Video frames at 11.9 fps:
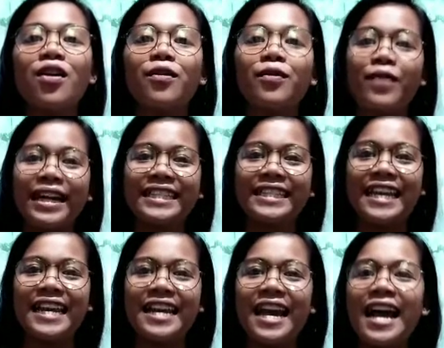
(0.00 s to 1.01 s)

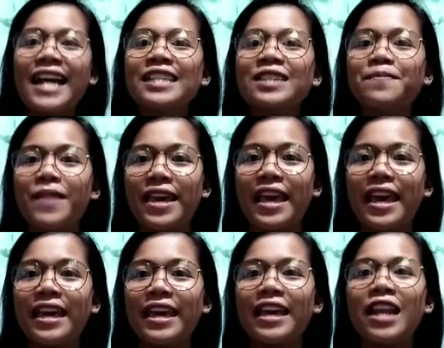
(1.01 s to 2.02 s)
writing, and
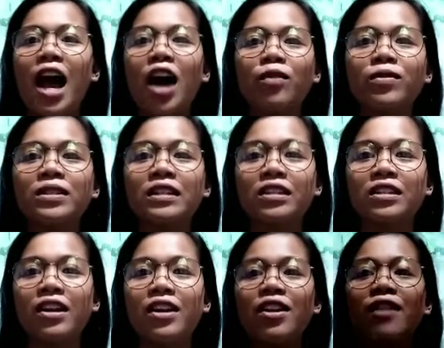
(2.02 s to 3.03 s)
speaking in
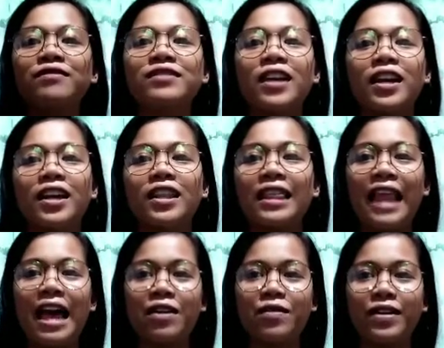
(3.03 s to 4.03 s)
acquisition of second
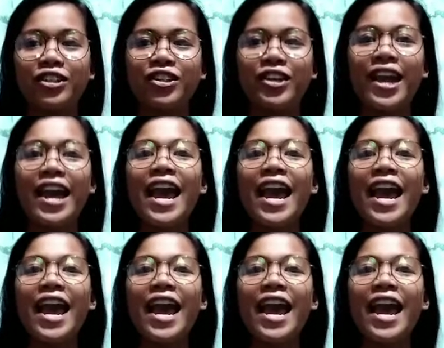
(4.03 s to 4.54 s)
language.